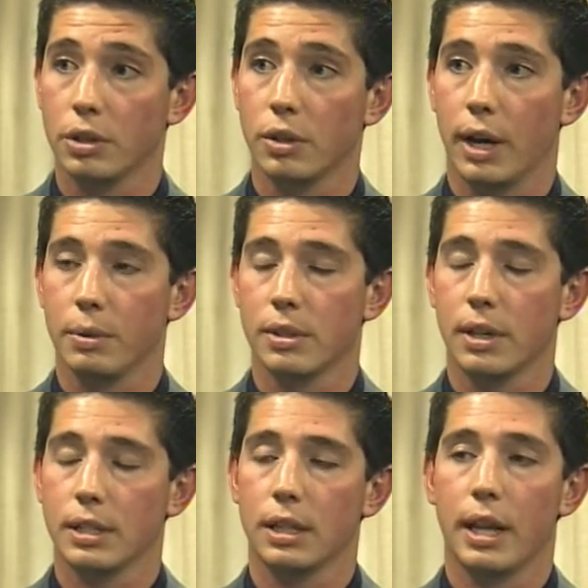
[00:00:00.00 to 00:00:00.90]
So I was
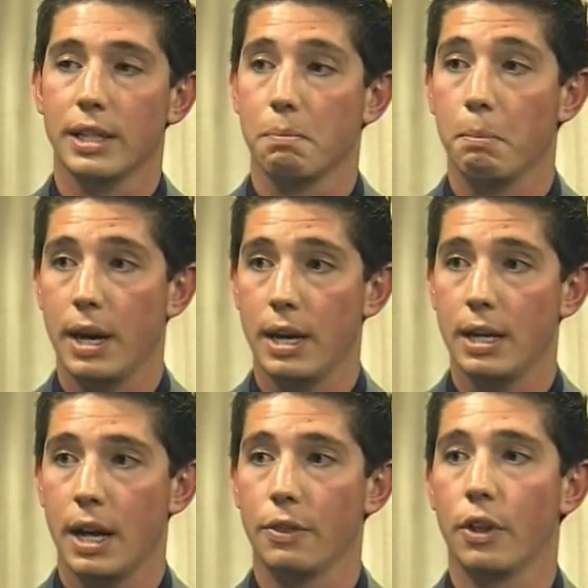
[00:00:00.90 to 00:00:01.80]
selected last
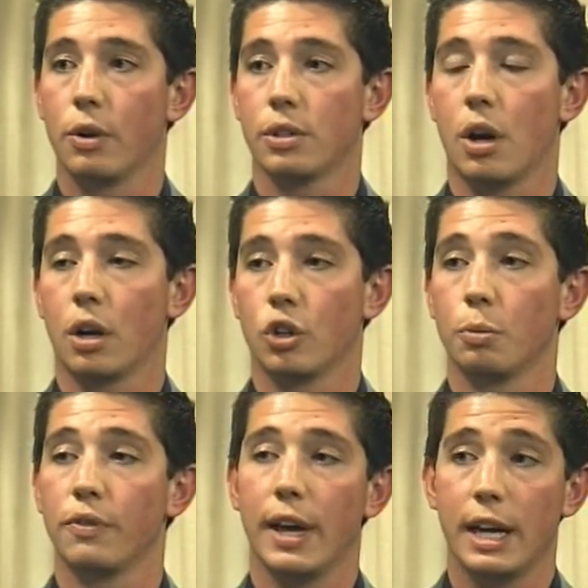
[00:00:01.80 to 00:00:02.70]
May, and those are a
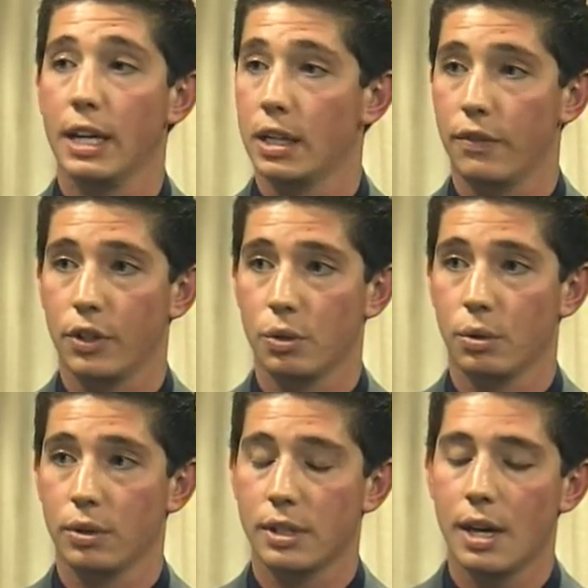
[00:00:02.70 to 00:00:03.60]
group of eight
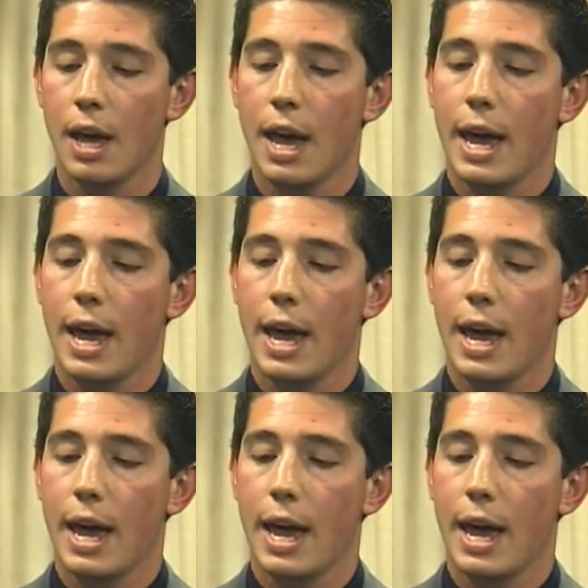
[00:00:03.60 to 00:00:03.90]
individuals. Okay.